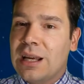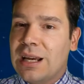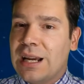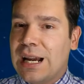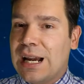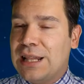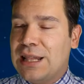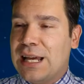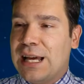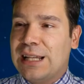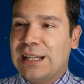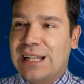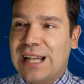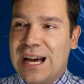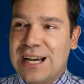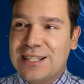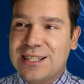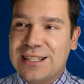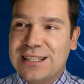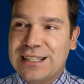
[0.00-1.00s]
And then
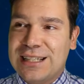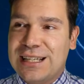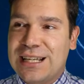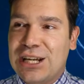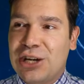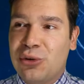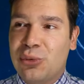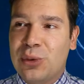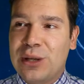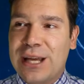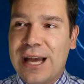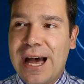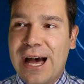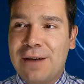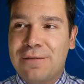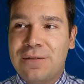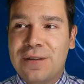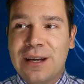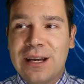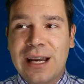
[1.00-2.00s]
lastly here we
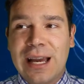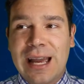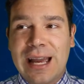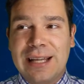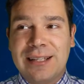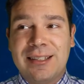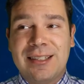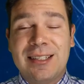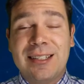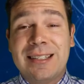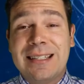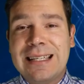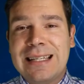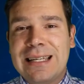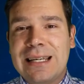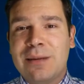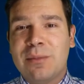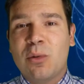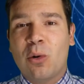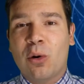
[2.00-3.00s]
have a
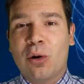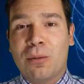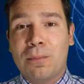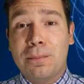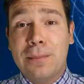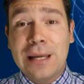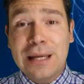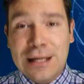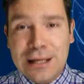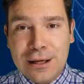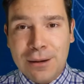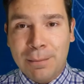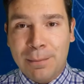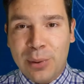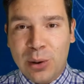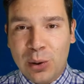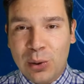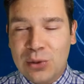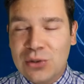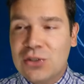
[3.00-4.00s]
Steam or Medium
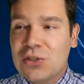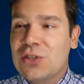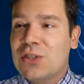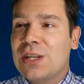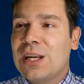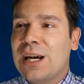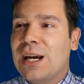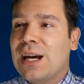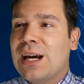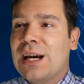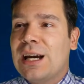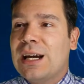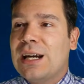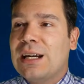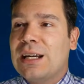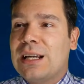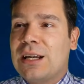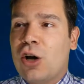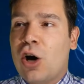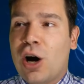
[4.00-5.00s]
post
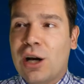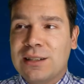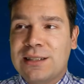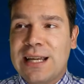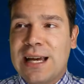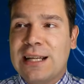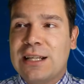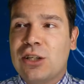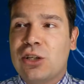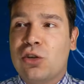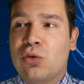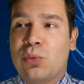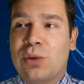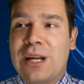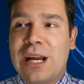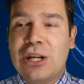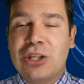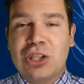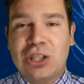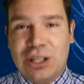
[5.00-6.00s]
content
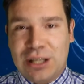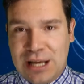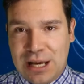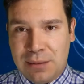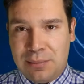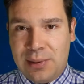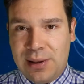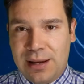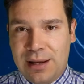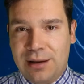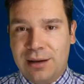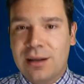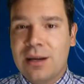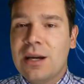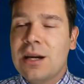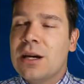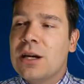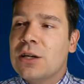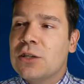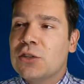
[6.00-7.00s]
creation campaign.
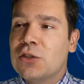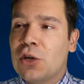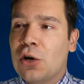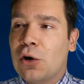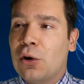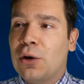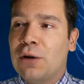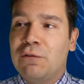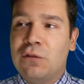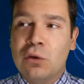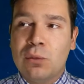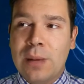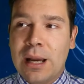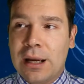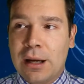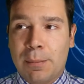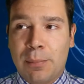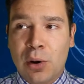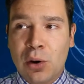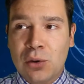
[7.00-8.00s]
So if you
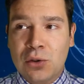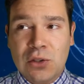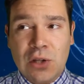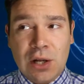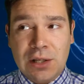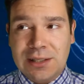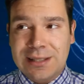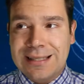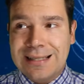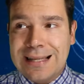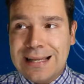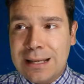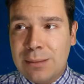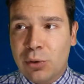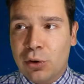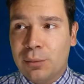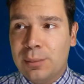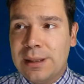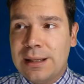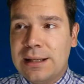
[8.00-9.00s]
make a post on Steam
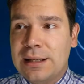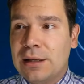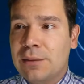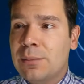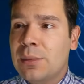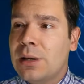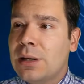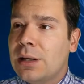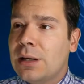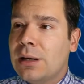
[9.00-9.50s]
or Medium